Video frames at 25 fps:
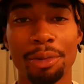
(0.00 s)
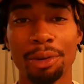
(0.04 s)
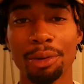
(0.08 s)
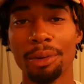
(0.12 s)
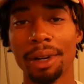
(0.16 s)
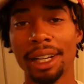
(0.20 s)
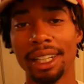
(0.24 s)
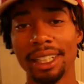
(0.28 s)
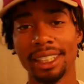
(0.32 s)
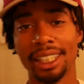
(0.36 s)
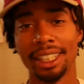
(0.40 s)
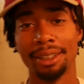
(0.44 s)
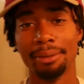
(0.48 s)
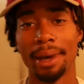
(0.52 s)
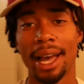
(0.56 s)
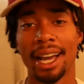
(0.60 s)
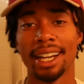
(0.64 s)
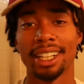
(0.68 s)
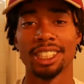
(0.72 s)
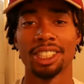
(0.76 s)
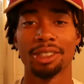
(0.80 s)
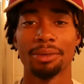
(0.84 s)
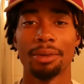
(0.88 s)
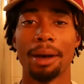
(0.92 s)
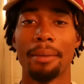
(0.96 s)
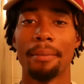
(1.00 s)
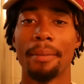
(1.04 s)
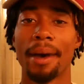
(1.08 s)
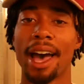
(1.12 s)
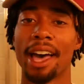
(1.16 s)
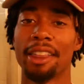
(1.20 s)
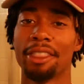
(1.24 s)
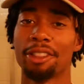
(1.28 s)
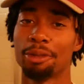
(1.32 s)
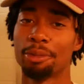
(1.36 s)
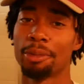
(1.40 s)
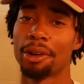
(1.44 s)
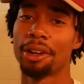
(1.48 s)
been waiting to get back to my
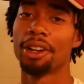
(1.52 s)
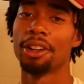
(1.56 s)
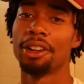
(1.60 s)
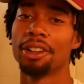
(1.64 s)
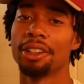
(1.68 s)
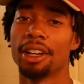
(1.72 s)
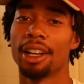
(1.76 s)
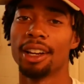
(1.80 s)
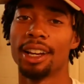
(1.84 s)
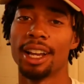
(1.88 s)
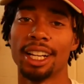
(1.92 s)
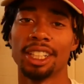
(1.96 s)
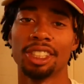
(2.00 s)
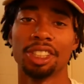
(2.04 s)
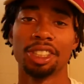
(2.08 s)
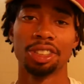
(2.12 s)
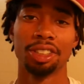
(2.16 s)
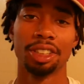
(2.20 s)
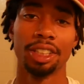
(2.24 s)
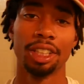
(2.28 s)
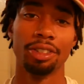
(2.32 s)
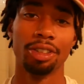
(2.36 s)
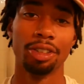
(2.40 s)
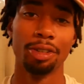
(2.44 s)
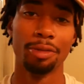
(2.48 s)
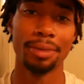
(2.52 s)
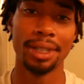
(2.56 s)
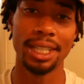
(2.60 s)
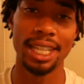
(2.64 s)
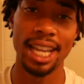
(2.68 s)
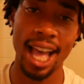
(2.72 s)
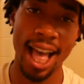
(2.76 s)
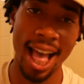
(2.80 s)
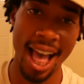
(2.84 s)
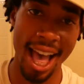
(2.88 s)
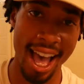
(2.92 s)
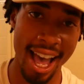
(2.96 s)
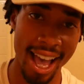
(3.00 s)
bathroom. I know y'all like Sunday with me.
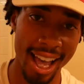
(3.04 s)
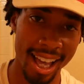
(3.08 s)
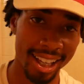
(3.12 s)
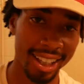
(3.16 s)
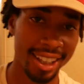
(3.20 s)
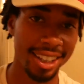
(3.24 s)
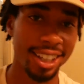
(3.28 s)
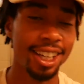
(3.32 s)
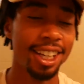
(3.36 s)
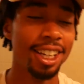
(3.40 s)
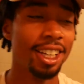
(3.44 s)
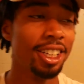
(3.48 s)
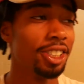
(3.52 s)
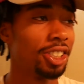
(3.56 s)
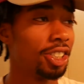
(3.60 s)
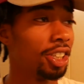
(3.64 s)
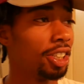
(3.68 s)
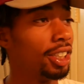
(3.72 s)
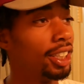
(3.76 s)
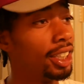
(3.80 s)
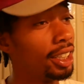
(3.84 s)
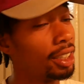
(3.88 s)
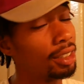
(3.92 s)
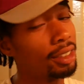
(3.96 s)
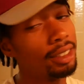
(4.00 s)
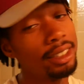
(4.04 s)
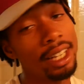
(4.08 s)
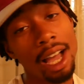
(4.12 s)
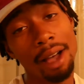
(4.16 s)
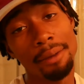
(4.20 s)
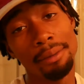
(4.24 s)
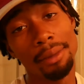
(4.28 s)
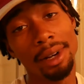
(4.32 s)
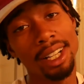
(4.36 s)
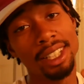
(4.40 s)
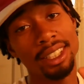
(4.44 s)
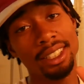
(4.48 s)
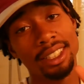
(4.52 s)
Ha. So look,
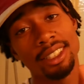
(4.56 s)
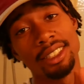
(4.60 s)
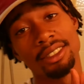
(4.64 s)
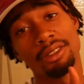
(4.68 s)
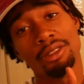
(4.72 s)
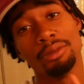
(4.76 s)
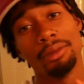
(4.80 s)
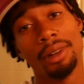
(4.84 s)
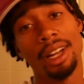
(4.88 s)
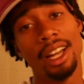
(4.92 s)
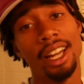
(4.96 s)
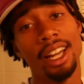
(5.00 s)
9 months with my